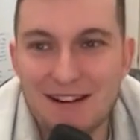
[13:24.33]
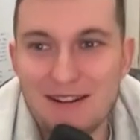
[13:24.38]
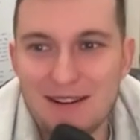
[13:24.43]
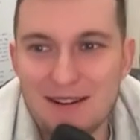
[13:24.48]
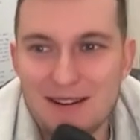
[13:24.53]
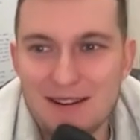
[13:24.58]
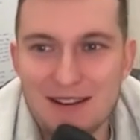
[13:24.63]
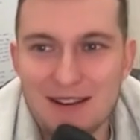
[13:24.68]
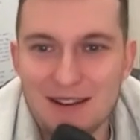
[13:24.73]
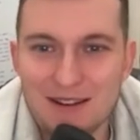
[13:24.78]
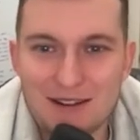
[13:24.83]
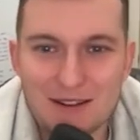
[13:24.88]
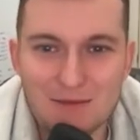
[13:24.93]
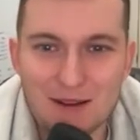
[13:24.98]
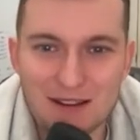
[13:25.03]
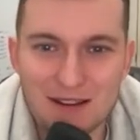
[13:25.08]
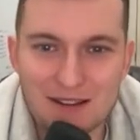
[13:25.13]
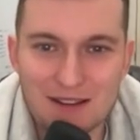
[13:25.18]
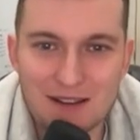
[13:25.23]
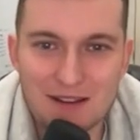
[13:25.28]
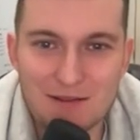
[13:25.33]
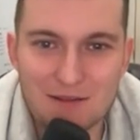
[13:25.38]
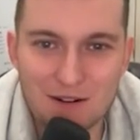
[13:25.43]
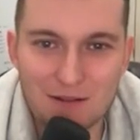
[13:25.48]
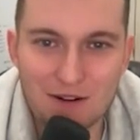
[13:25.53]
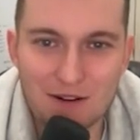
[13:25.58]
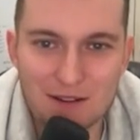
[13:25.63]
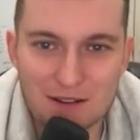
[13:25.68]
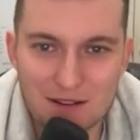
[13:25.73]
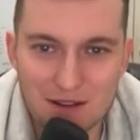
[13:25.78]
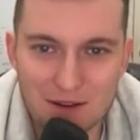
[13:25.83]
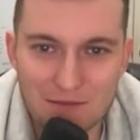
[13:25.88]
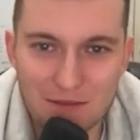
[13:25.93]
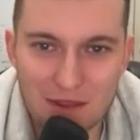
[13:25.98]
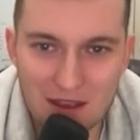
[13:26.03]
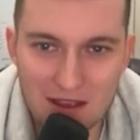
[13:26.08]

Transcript: it, it just makes sense right away. So